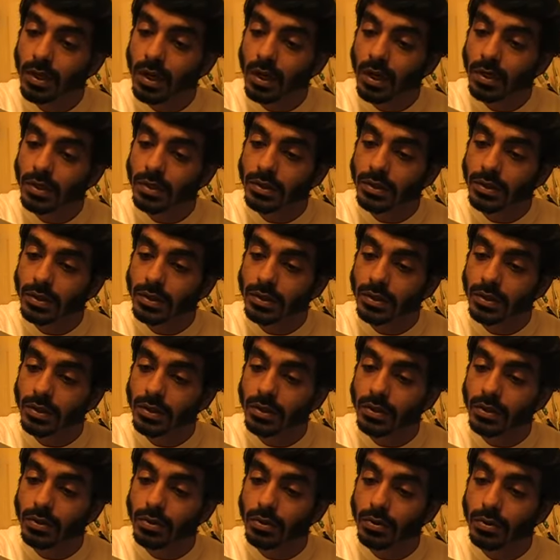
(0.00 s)

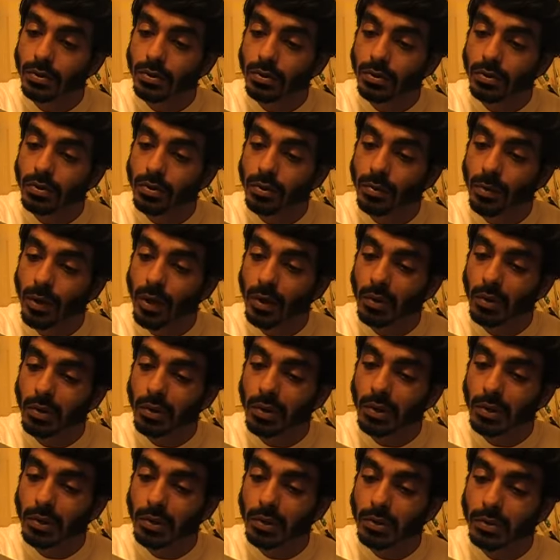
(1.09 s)
962, so
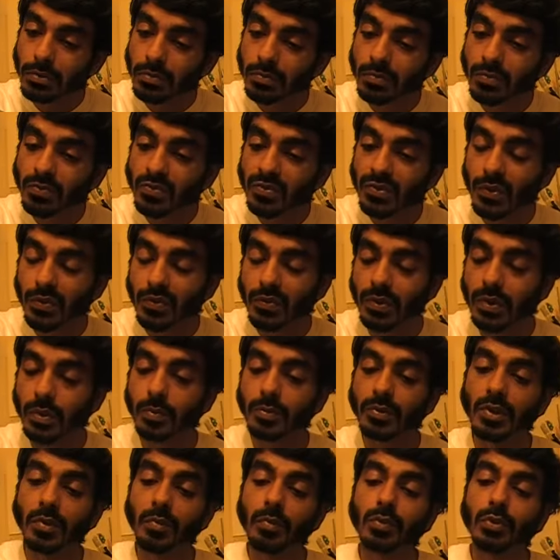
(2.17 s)
about a good 50
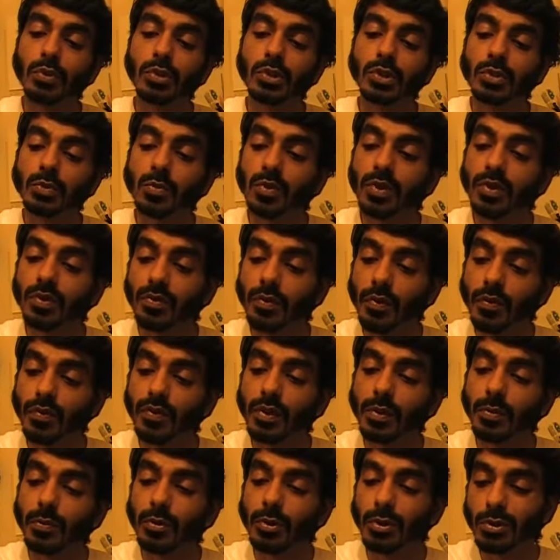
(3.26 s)
some points away.
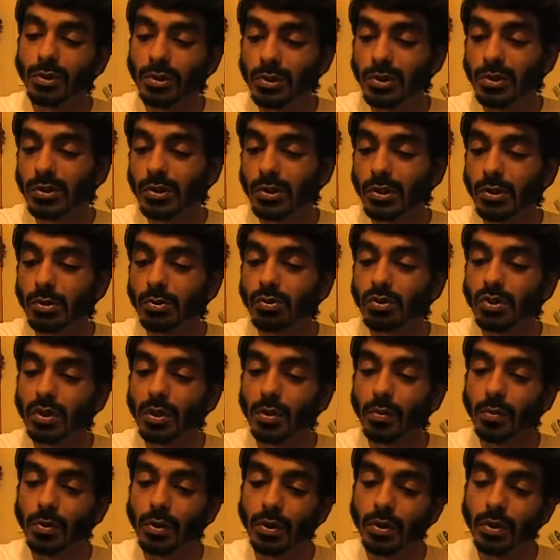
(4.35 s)
50 points is a huge
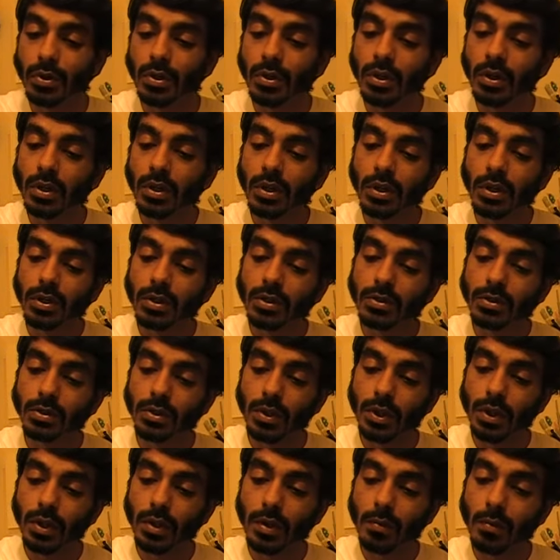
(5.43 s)
number.
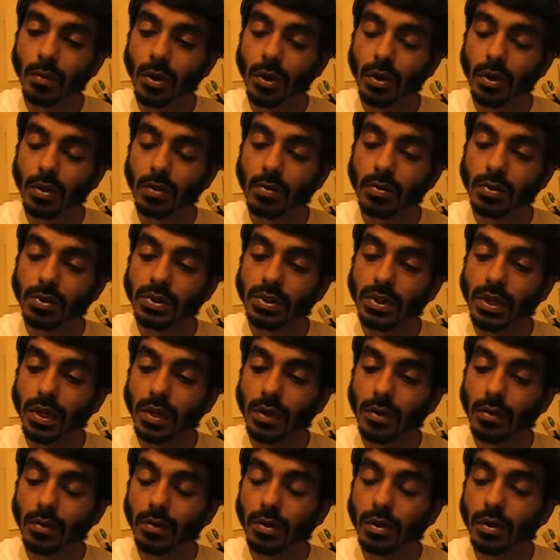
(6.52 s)
Today the market was
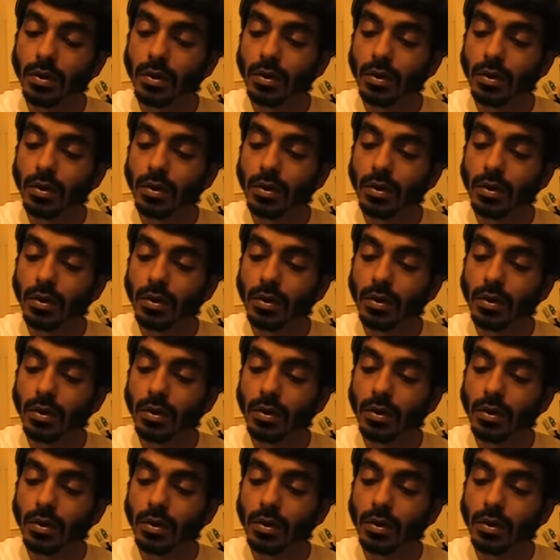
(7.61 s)
down